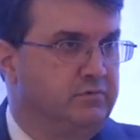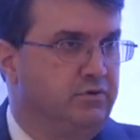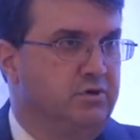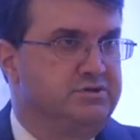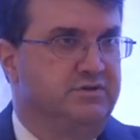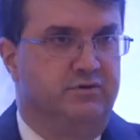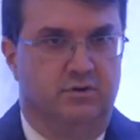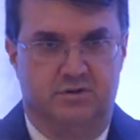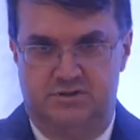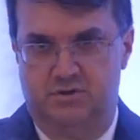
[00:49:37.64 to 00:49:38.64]
course, if you're
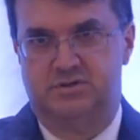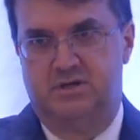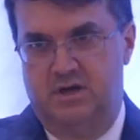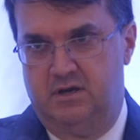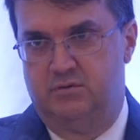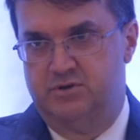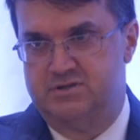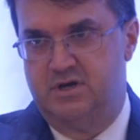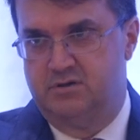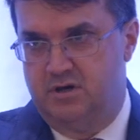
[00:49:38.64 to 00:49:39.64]
associated with
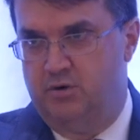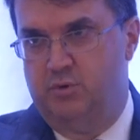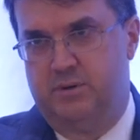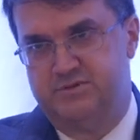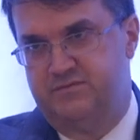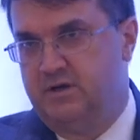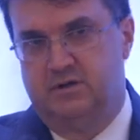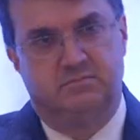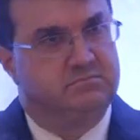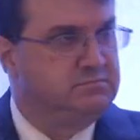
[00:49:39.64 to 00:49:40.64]
Secretary Rumsfeld,
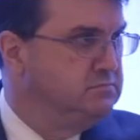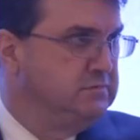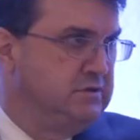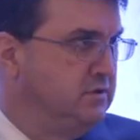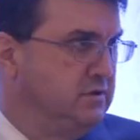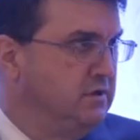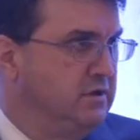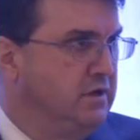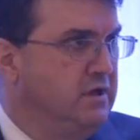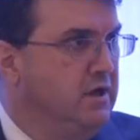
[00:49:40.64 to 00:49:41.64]

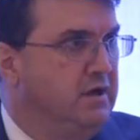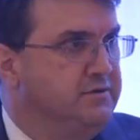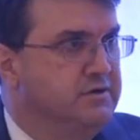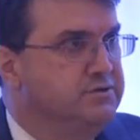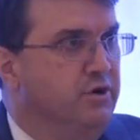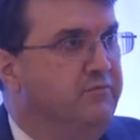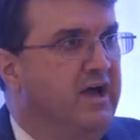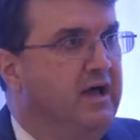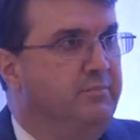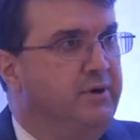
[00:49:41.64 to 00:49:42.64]
there's no
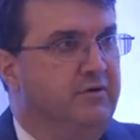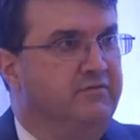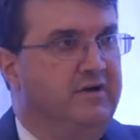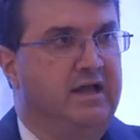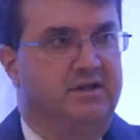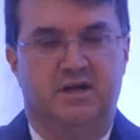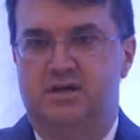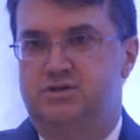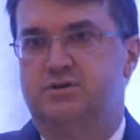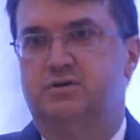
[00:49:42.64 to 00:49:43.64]
better
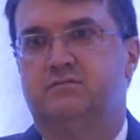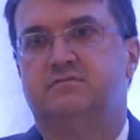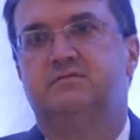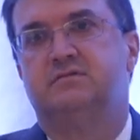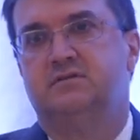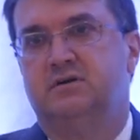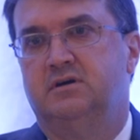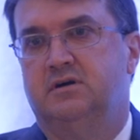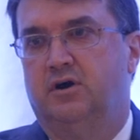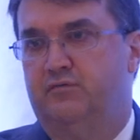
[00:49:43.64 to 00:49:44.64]
validation
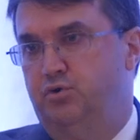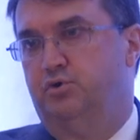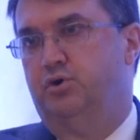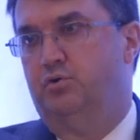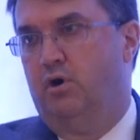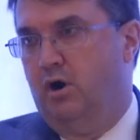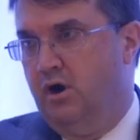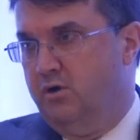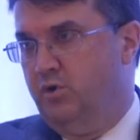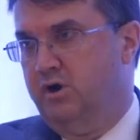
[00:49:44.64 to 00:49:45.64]
of who you are
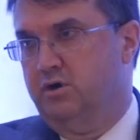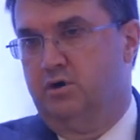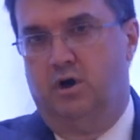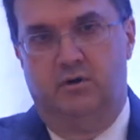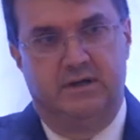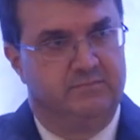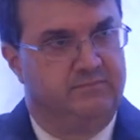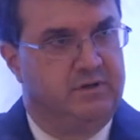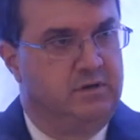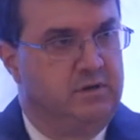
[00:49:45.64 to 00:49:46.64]
and where you're going.
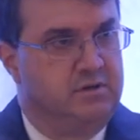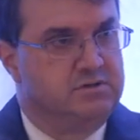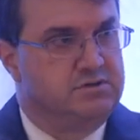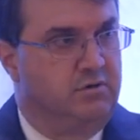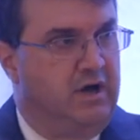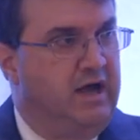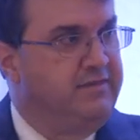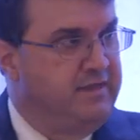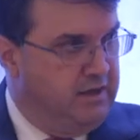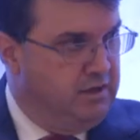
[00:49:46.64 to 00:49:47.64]
So I
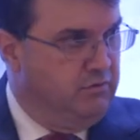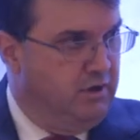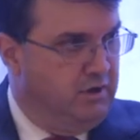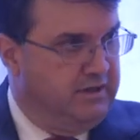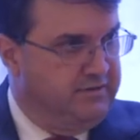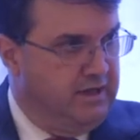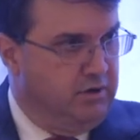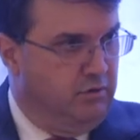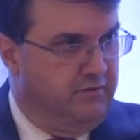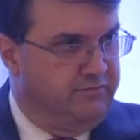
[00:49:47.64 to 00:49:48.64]
thank you all. I thank
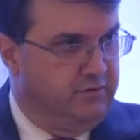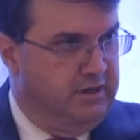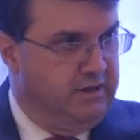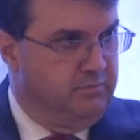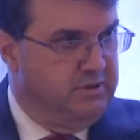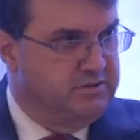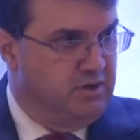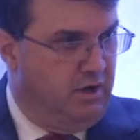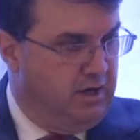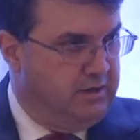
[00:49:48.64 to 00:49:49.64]
you all for letting me
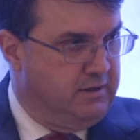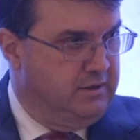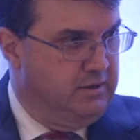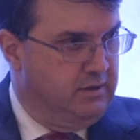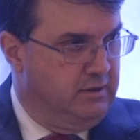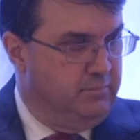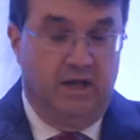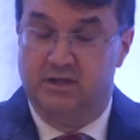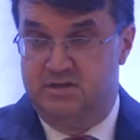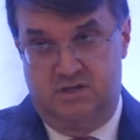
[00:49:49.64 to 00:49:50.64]
talk.
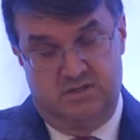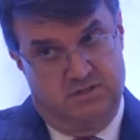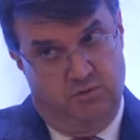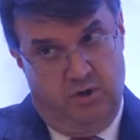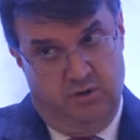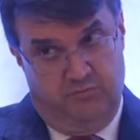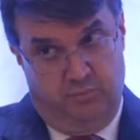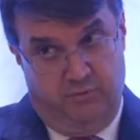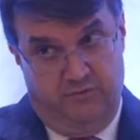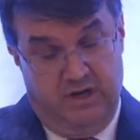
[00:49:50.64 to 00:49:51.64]
Politics is a wonderful
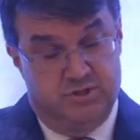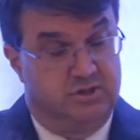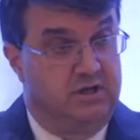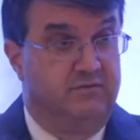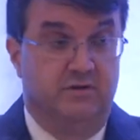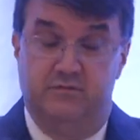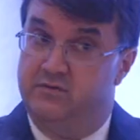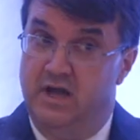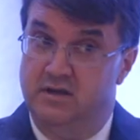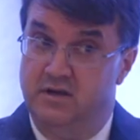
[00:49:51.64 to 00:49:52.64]
profession, even if you've
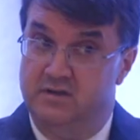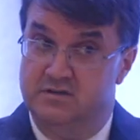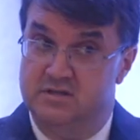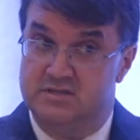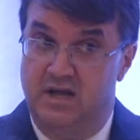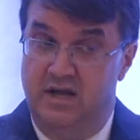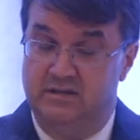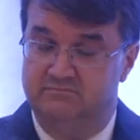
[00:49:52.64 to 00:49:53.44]
got nothing to say.